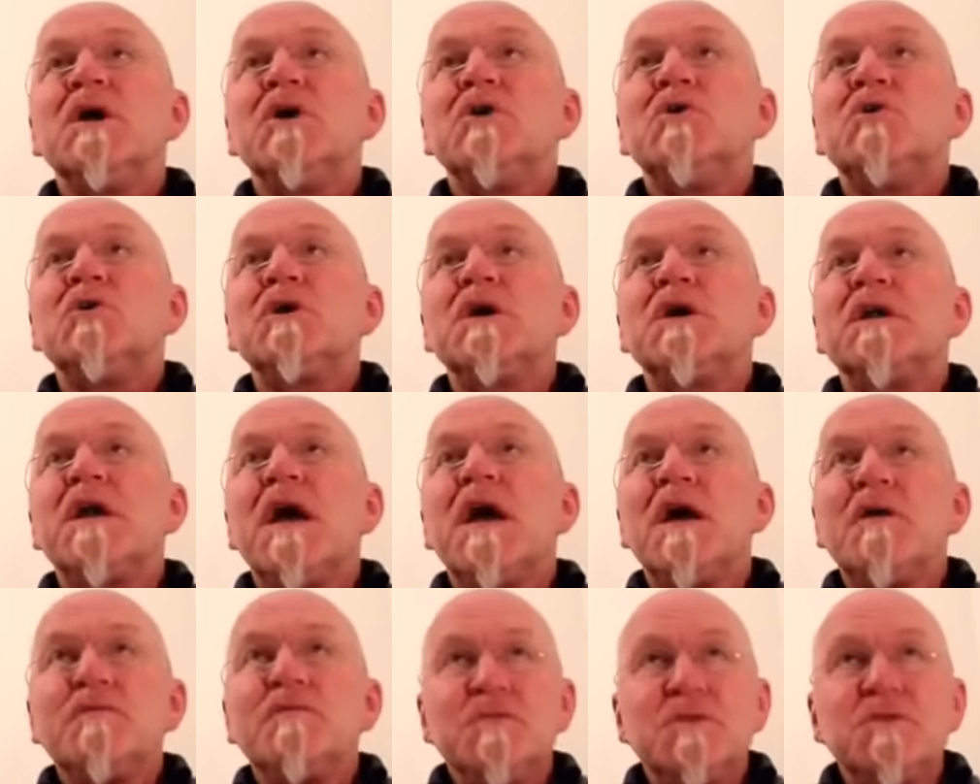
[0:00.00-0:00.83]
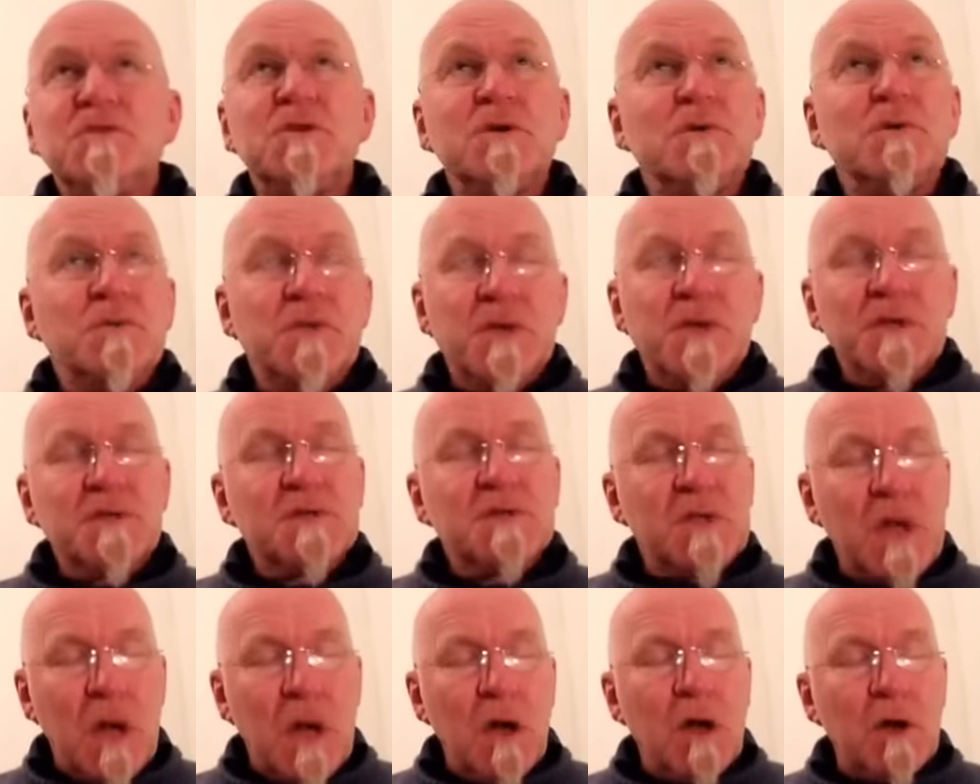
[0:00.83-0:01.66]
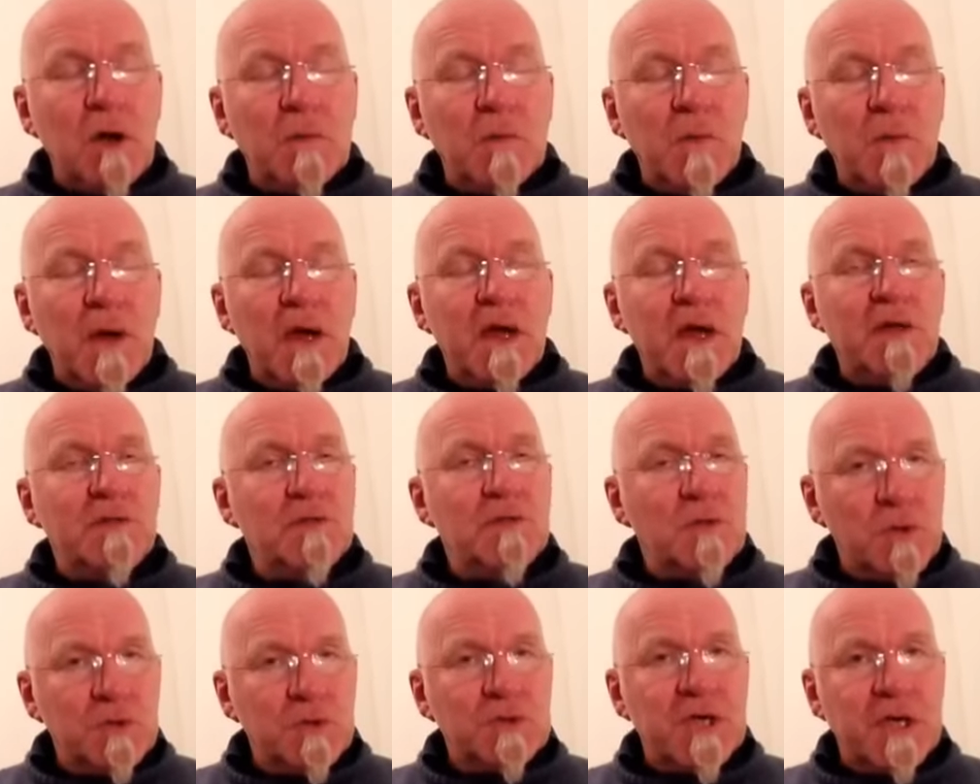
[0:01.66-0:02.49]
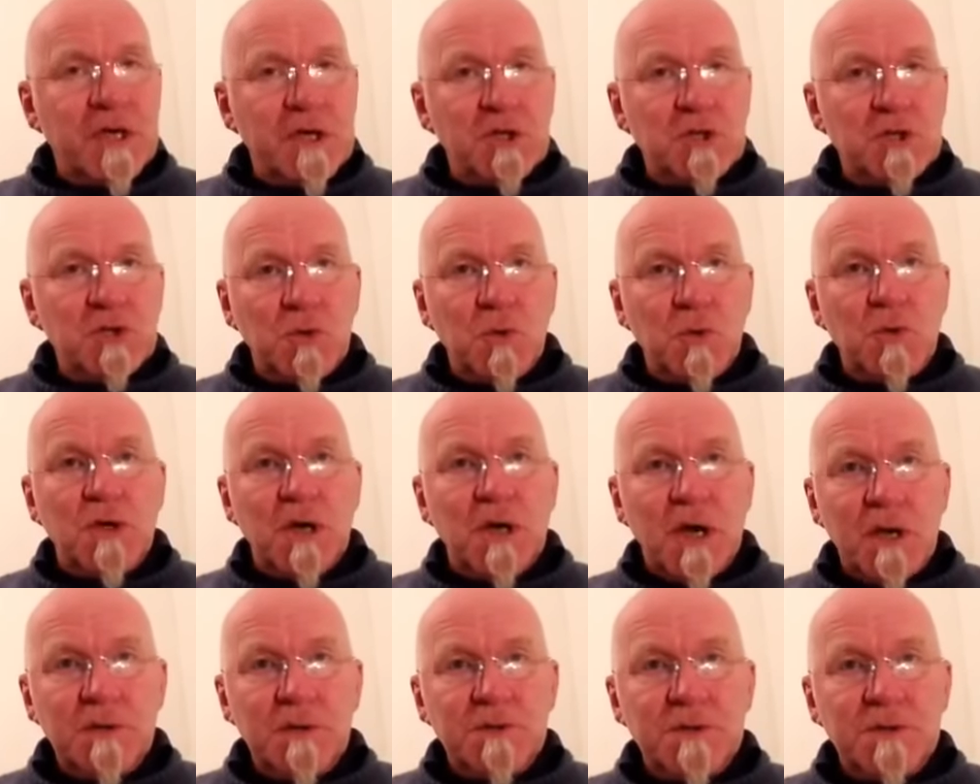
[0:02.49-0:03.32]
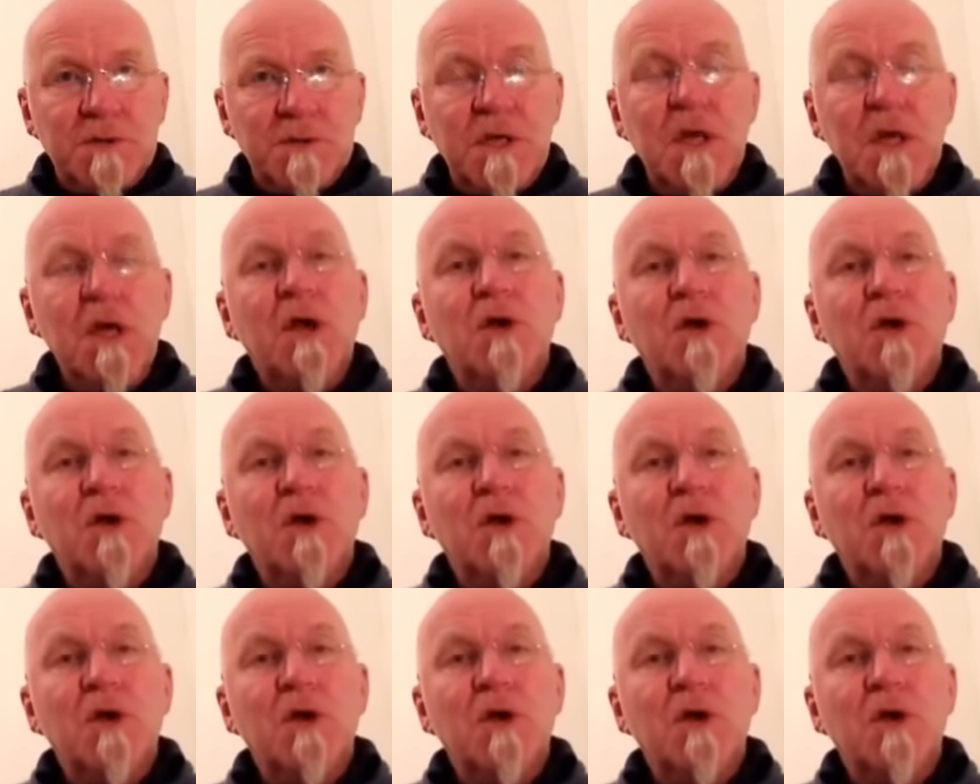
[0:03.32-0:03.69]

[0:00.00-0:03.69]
you're going to have to do things the hard way and not take shortcuts.